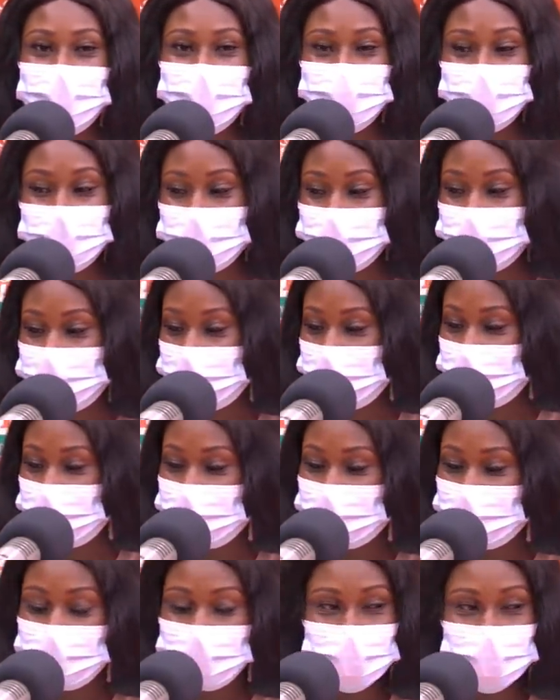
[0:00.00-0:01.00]

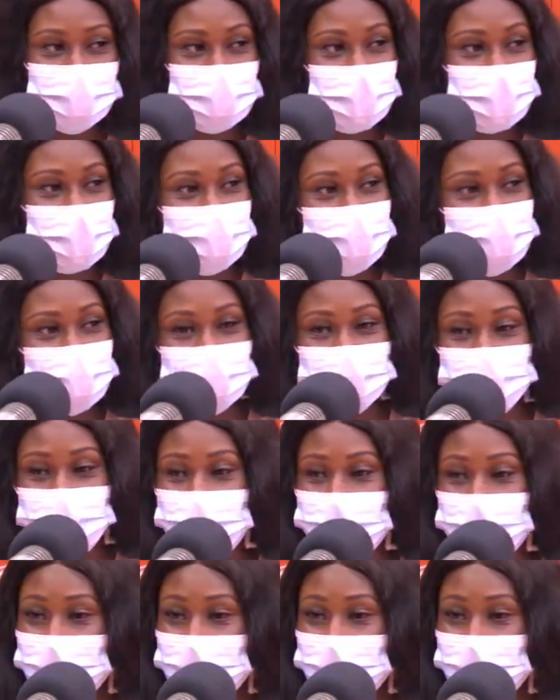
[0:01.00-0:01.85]
Mechia, me now for